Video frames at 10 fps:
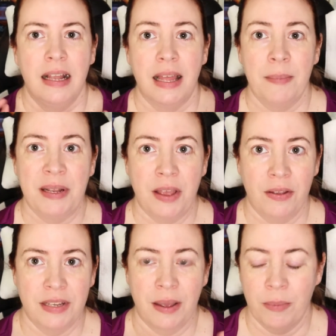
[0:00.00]
Let me know
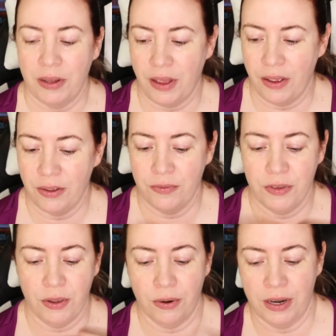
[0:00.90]
down below if
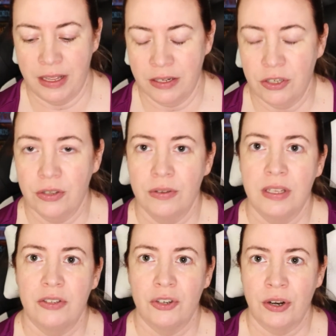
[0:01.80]
you are into
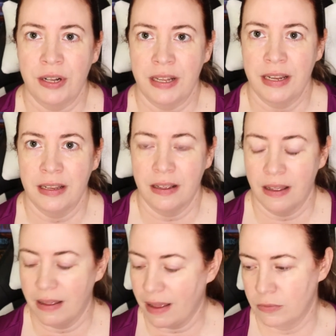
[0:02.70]
the journaling
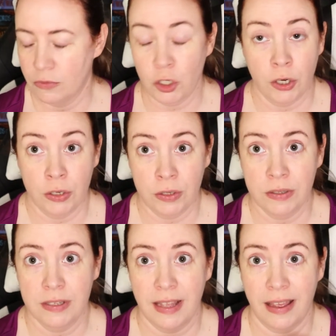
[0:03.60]

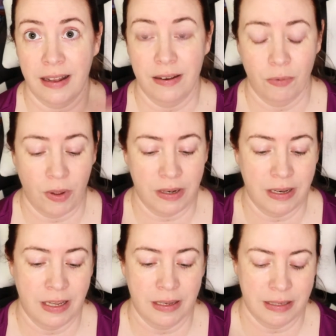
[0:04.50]
journals, that what
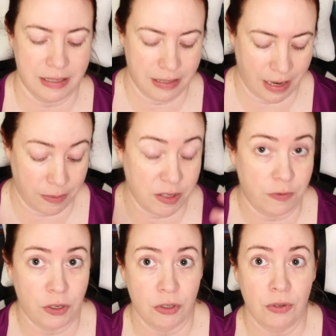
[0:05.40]
ink stamps,
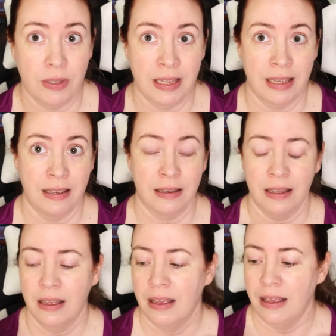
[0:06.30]
if you do the ink,
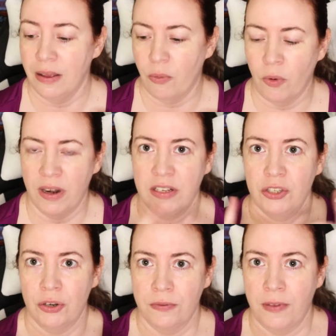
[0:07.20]
what is
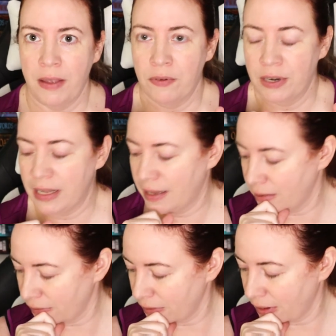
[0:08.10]
your favorite
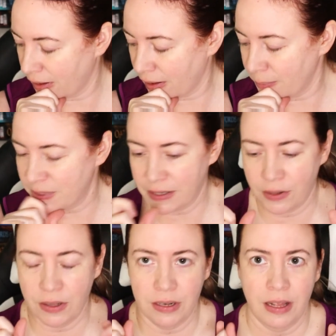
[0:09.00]
ink? I'm
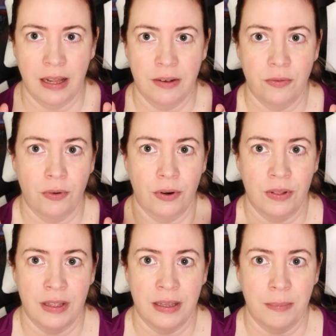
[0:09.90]
still on the hunt for
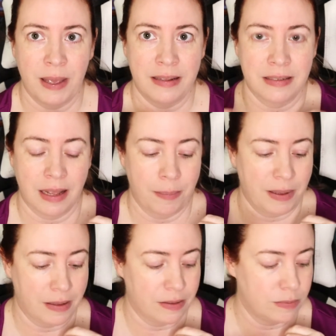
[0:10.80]
the best type
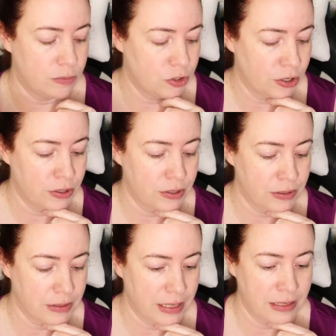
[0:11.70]
of
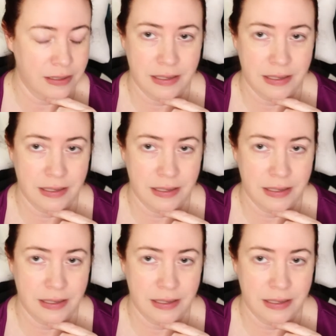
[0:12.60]
journal ink